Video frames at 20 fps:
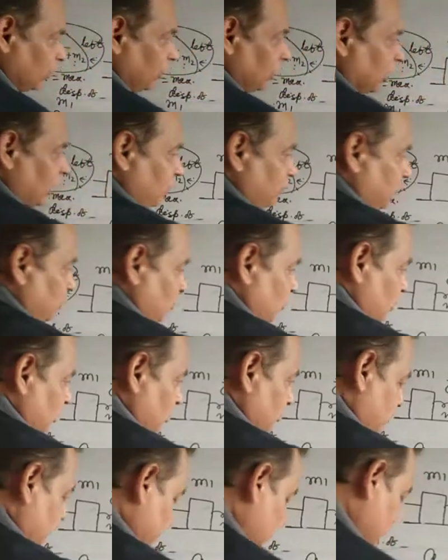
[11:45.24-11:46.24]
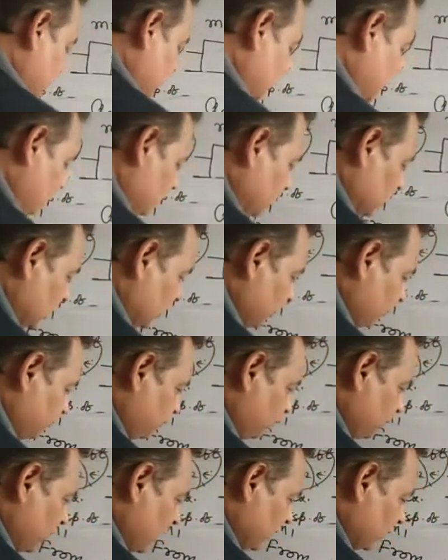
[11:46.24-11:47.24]
net force, this one,
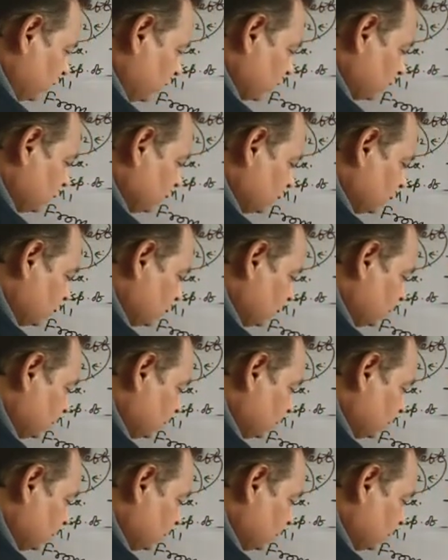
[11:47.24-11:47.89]
F minus